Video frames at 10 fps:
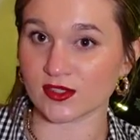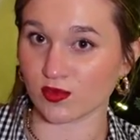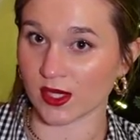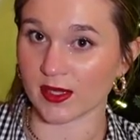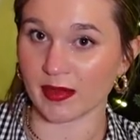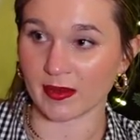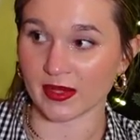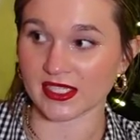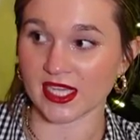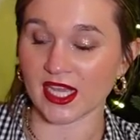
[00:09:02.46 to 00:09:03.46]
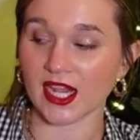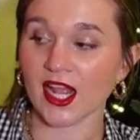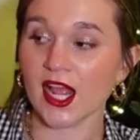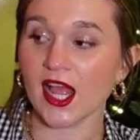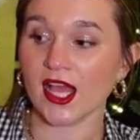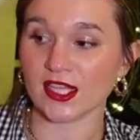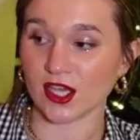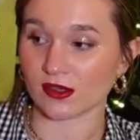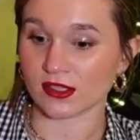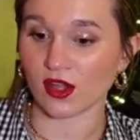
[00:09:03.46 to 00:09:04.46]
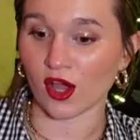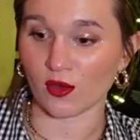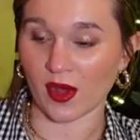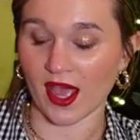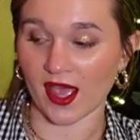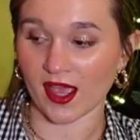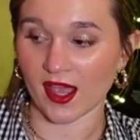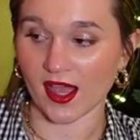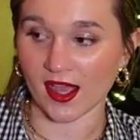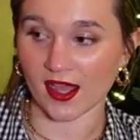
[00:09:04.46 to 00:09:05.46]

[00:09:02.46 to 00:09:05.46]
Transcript: It's really pigmented. It goes a long way.